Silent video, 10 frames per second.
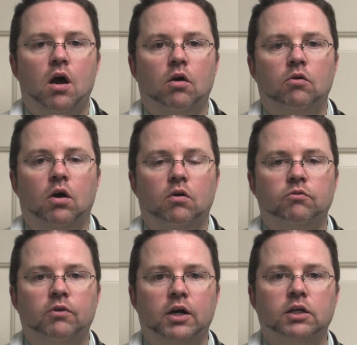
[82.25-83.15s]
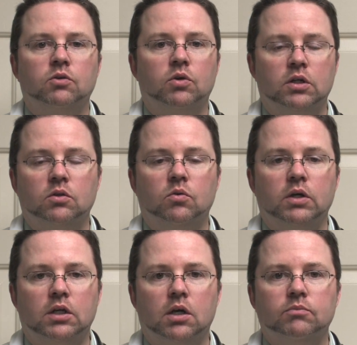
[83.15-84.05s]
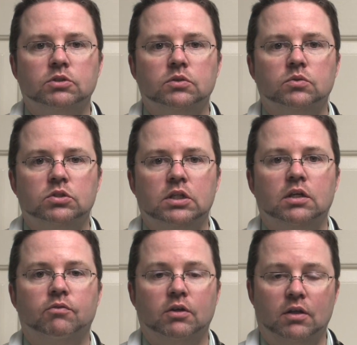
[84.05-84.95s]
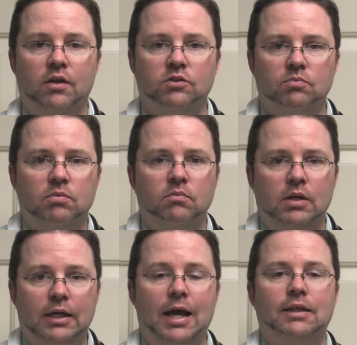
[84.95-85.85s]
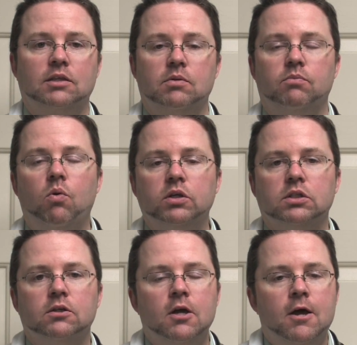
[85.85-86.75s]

are very critical when it comes to seeing if there's been a cat that's been poisoned.